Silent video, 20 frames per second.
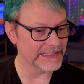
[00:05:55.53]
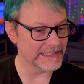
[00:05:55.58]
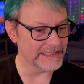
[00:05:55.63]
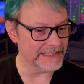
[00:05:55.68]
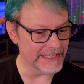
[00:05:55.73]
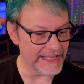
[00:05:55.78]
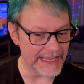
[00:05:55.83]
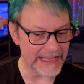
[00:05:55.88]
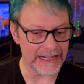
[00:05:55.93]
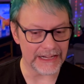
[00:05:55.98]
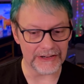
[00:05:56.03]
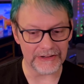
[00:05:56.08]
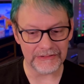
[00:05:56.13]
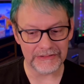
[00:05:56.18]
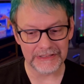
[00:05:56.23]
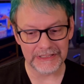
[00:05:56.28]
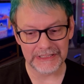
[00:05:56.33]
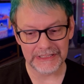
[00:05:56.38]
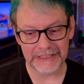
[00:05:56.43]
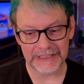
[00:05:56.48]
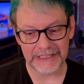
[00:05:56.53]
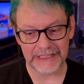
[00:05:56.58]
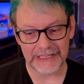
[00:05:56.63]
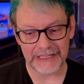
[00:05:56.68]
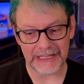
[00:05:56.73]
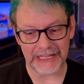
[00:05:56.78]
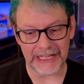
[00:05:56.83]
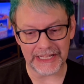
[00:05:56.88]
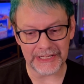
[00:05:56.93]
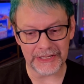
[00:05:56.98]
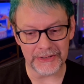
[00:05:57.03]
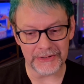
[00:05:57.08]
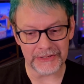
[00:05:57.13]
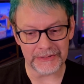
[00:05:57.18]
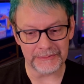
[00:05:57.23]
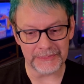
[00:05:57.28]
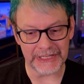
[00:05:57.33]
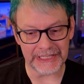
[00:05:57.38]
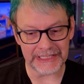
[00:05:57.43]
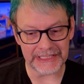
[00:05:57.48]
Now, I go to
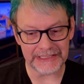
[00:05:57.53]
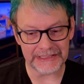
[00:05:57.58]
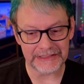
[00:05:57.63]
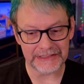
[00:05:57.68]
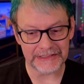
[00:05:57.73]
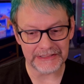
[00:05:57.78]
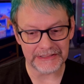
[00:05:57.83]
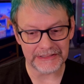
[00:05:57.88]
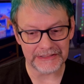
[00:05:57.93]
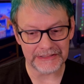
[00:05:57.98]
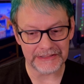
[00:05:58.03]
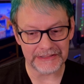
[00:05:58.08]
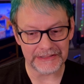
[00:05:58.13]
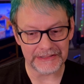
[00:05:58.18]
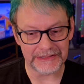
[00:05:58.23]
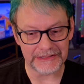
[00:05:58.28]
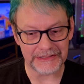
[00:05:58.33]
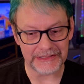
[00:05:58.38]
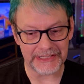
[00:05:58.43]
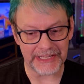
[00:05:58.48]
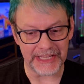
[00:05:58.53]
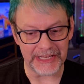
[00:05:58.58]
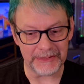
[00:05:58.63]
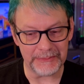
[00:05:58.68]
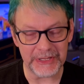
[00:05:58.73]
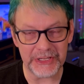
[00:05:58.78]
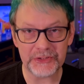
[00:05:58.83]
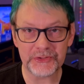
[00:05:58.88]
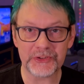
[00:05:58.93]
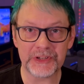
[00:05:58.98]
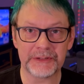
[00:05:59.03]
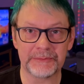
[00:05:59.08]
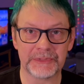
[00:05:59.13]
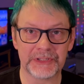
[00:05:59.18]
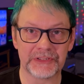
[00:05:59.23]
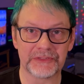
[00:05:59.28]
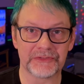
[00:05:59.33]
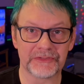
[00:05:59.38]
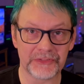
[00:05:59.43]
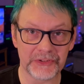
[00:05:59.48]
my ketamine
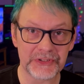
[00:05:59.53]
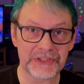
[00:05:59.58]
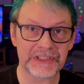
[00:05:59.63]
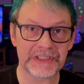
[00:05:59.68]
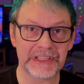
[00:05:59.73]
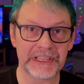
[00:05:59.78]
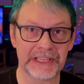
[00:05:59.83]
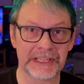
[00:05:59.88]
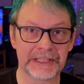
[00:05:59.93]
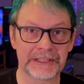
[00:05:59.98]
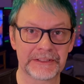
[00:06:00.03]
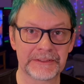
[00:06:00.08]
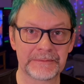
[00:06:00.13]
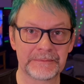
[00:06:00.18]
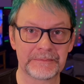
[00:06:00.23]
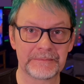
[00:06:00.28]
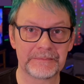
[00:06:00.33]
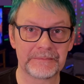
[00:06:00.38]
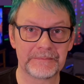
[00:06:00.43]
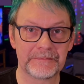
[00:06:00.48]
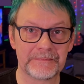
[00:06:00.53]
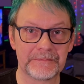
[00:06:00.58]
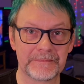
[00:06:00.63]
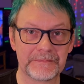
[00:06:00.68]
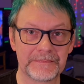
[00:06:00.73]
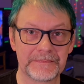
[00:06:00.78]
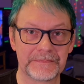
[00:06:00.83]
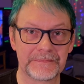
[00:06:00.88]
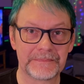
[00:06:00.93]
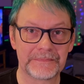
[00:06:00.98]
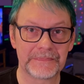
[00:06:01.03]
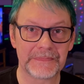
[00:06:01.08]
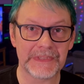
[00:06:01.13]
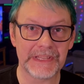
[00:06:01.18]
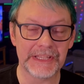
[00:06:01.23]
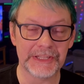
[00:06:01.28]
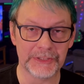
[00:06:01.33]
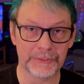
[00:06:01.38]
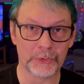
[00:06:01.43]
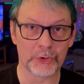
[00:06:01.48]
treatment first thing
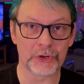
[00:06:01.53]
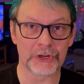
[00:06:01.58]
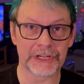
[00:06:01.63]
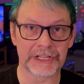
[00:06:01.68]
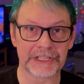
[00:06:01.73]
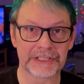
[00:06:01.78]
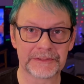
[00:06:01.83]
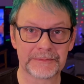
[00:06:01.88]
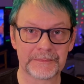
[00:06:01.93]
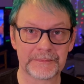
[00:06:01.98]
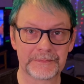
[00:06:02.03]
in the morning.